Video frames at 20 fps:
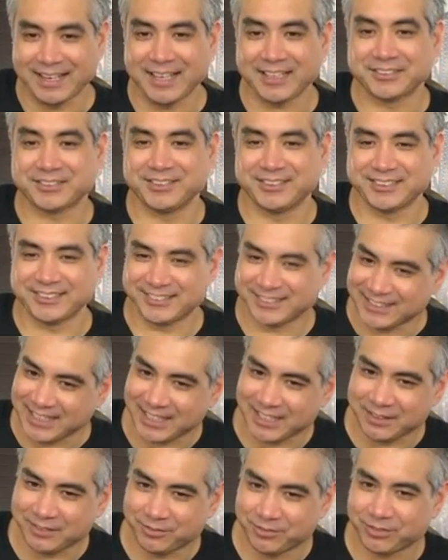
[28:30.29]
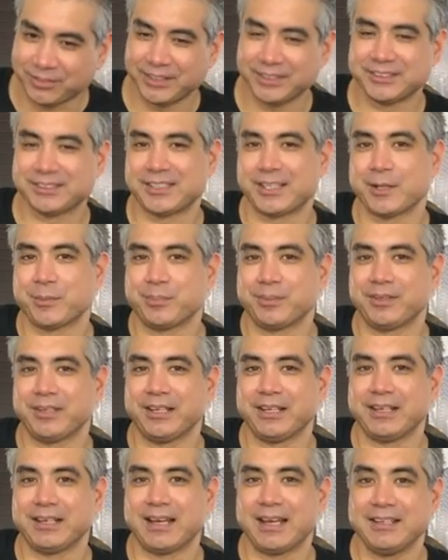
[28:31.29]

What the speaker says: actually the second phrase that I played,